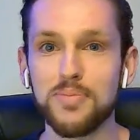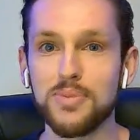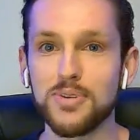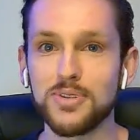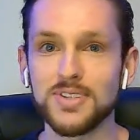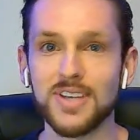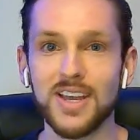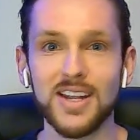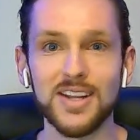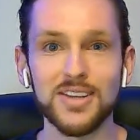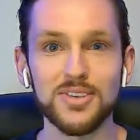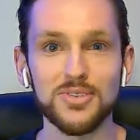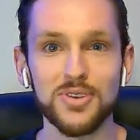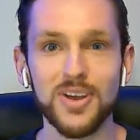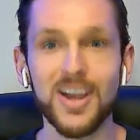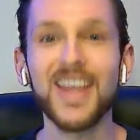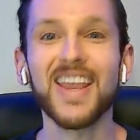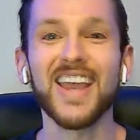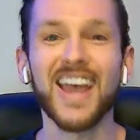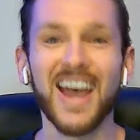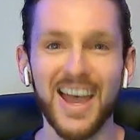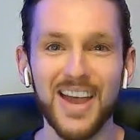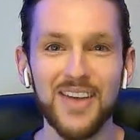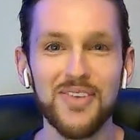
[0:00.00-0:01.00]
percentage, right?
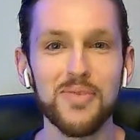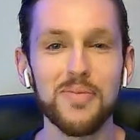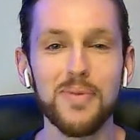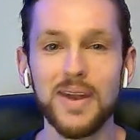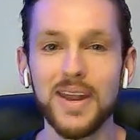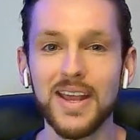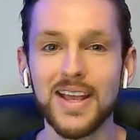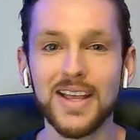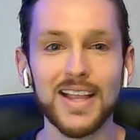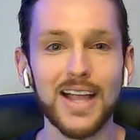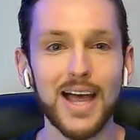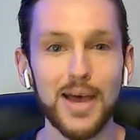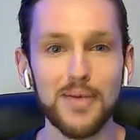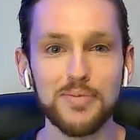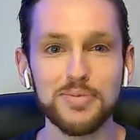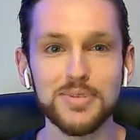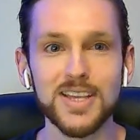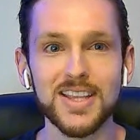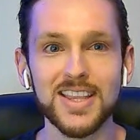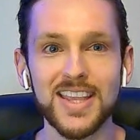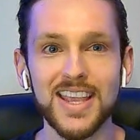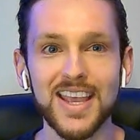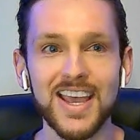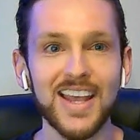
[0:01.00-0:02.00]
Yeah, everybody claps at
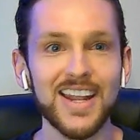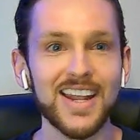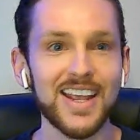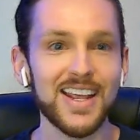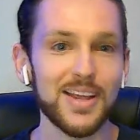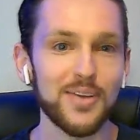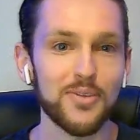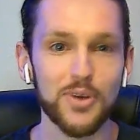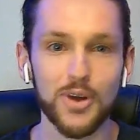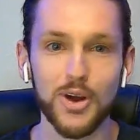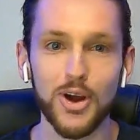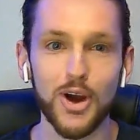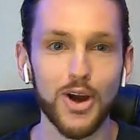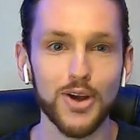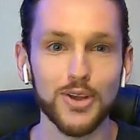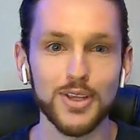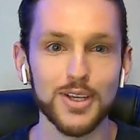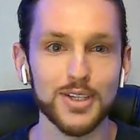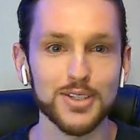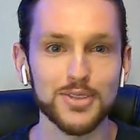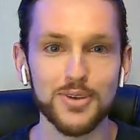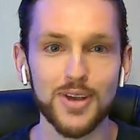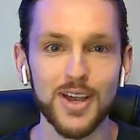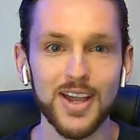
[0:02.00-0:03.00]
the end eh,
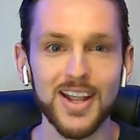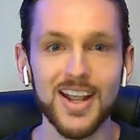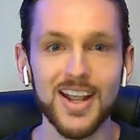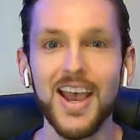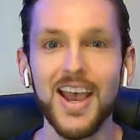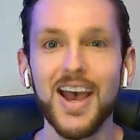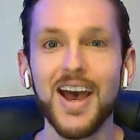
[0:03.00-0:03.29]
regardless, right?